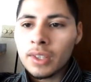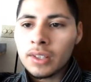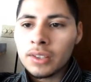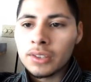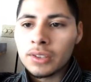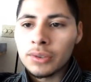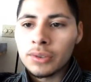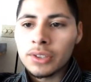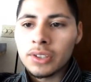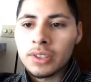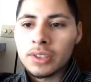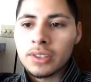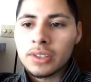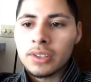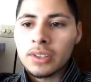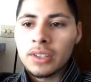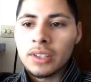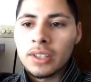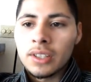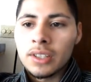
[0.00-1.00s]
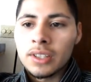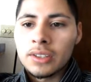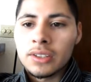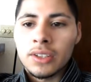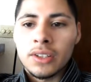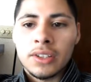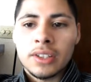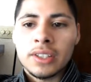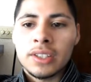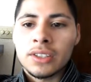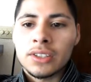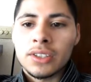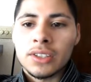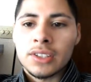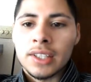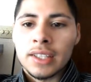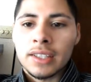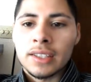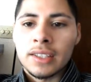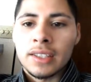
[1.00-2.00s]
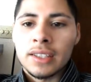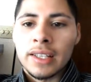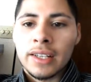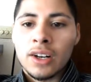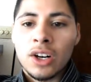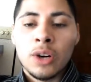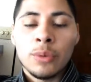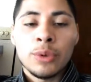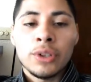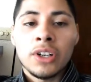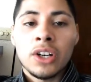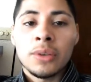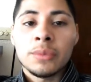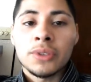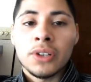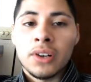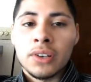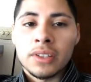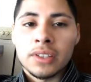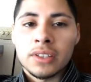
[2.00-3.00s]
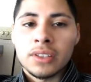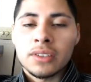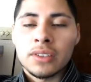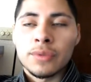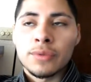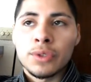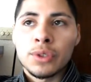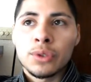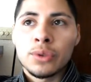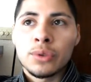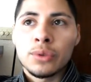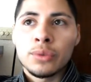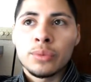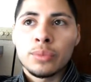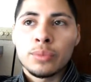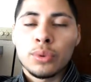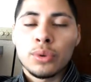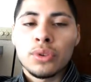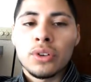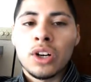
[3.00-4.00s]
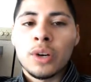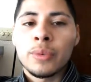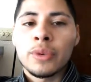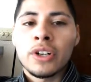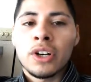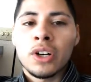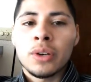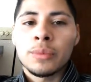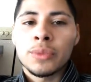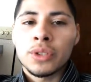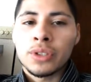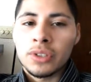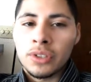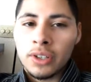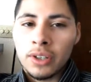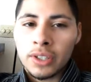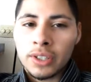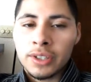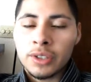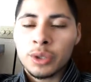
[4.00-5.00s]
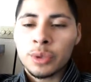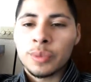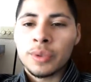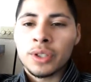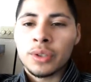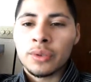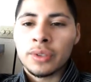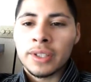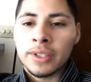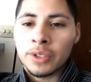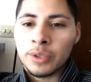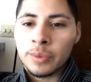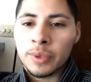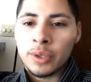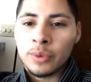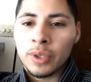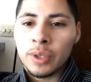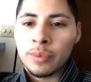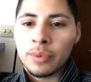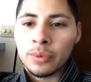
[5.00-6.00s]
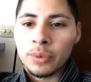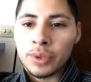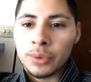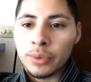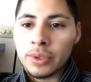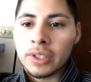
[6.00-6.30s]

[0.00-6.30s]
So it's just, targeting is just like that. Like Armory Arm targets. If you pull Armory Arm, you can target their Spirit Reaper, which will